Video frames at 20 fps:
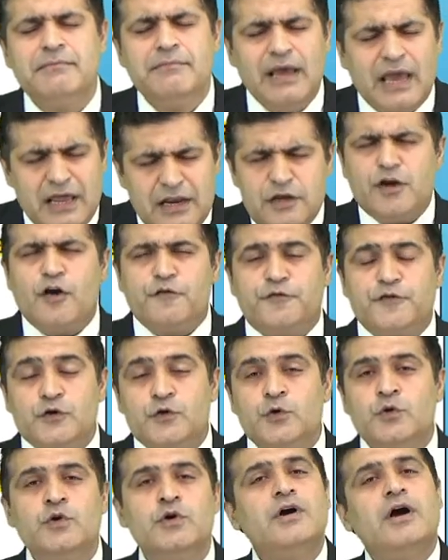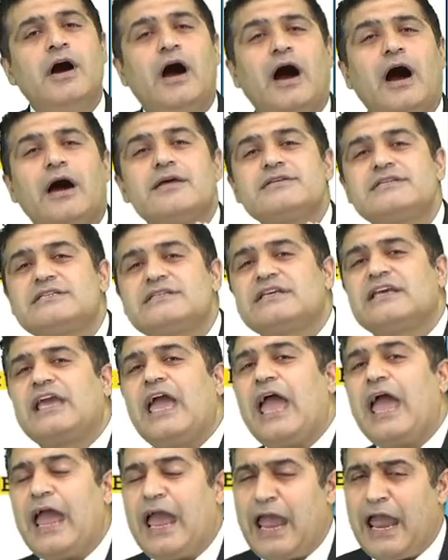Many of you are
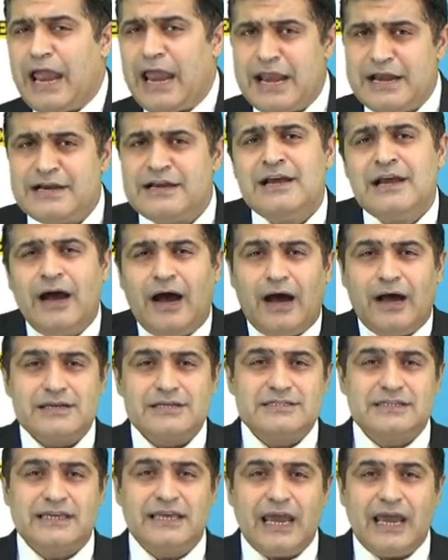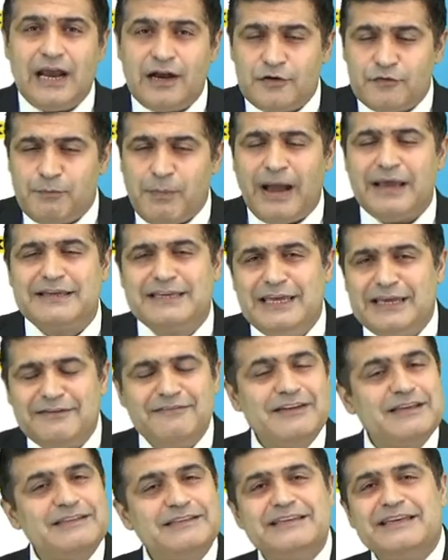scared by
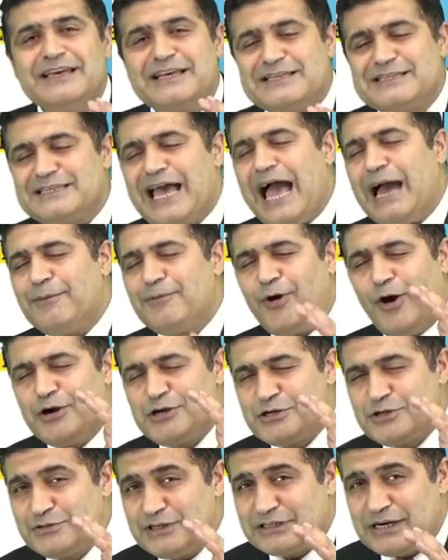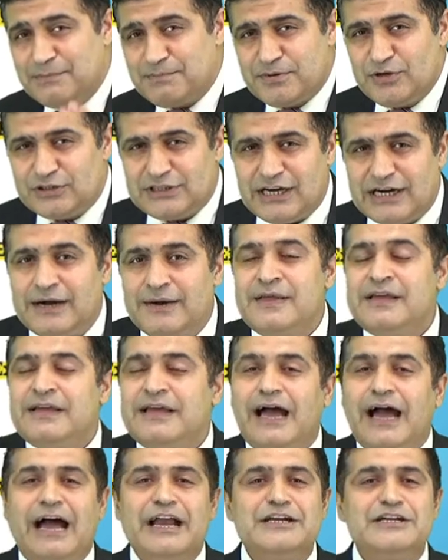giving the exam onto the computer,
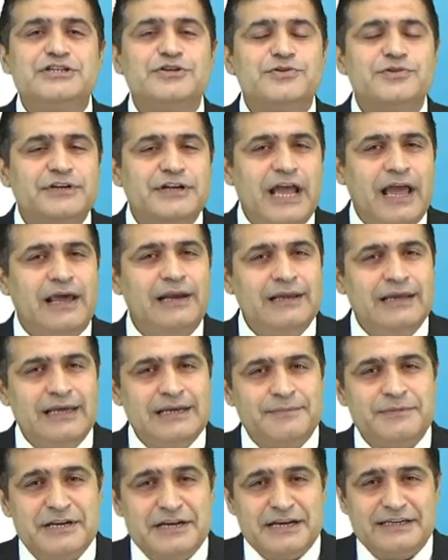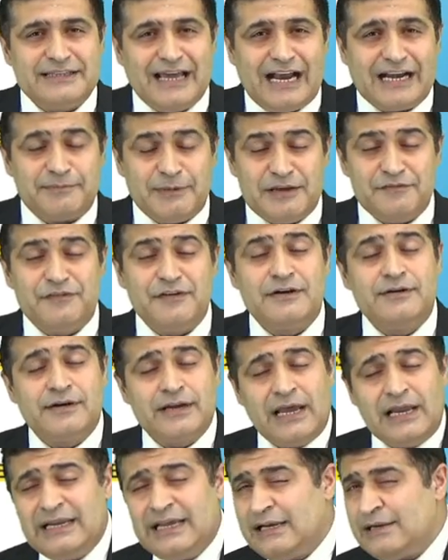and to really eliminate that, my friend,
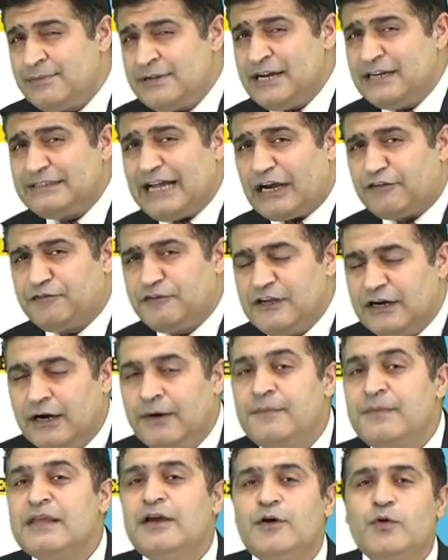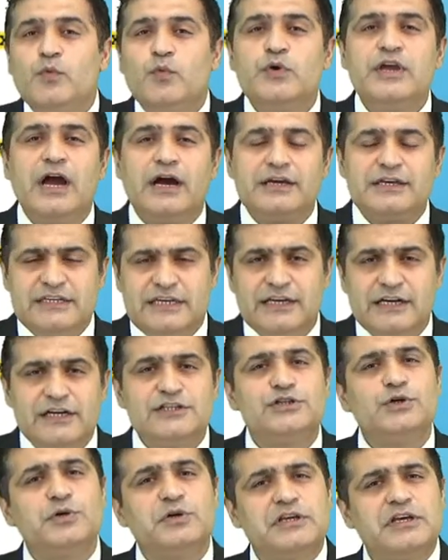really eliminate that fear, we are here
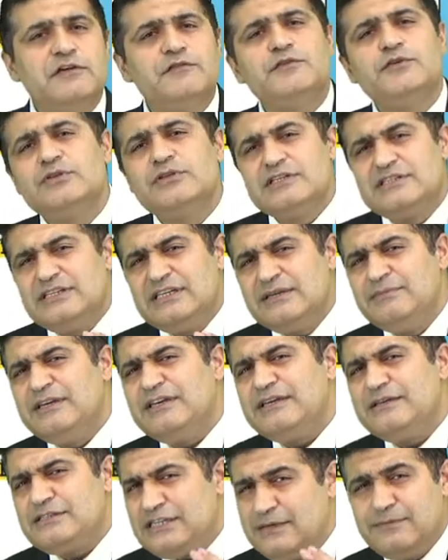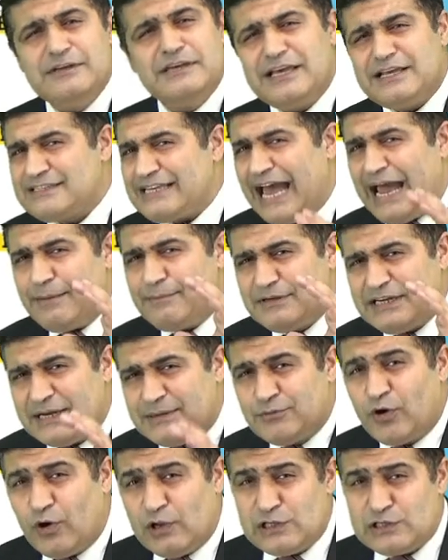to give you the CBE exam
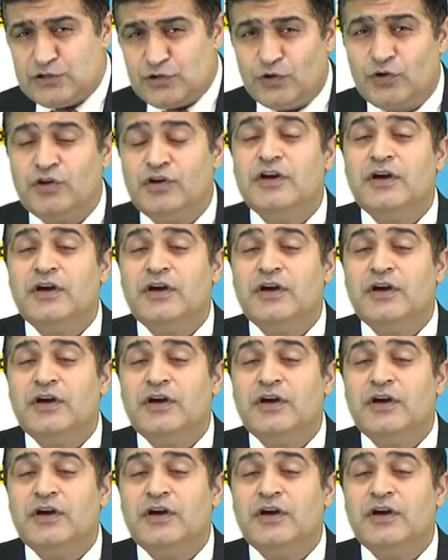demo also